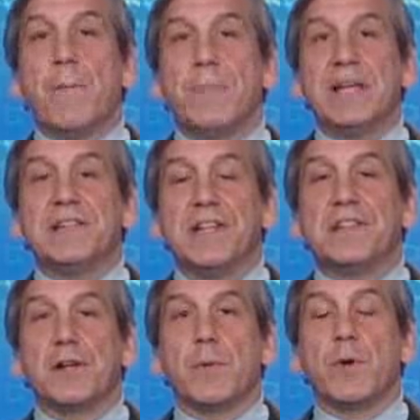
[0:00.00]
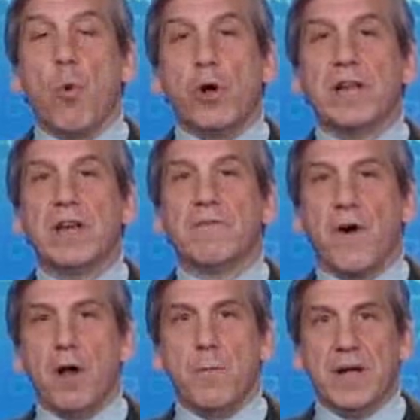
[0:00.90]
that means is they're going to be working in an
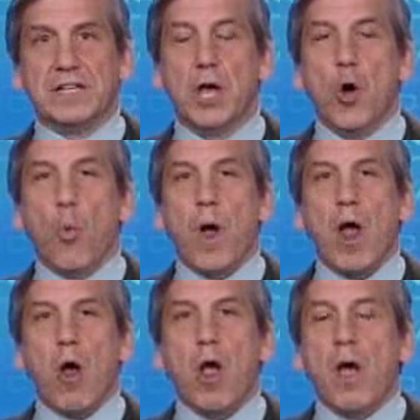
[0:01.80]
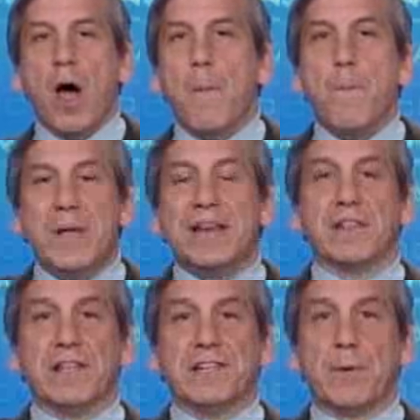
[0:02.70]
environment where
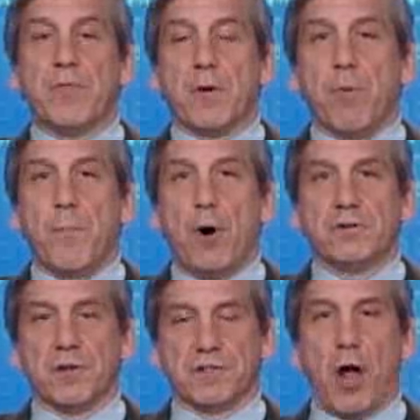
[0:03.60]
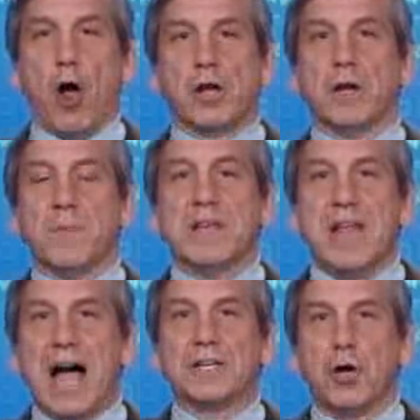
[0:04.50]
immediately some of their proposals are going to be
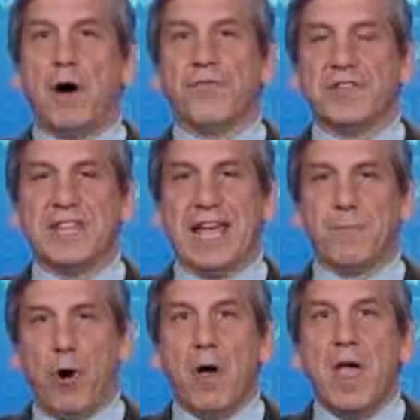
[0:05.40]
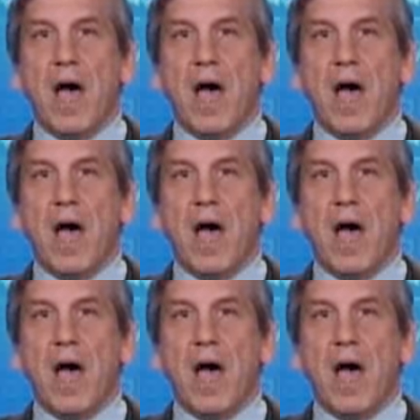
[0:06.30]
knocked off the table.